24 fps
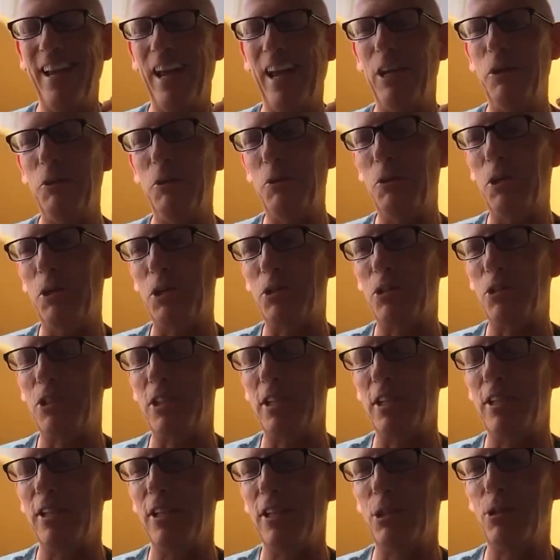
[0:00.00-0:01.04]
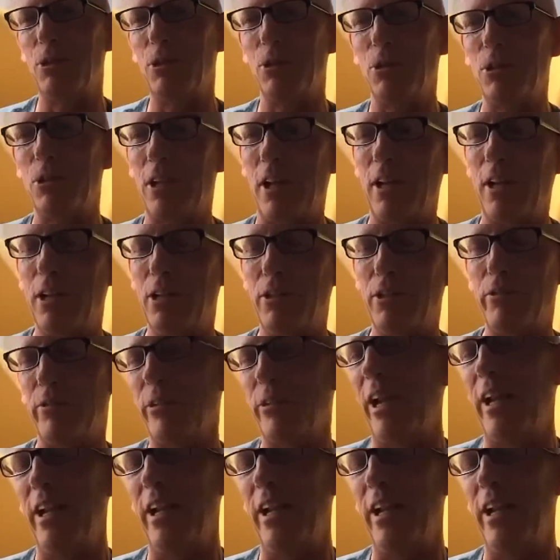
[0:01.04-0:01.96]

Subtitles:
And who does the initial studies for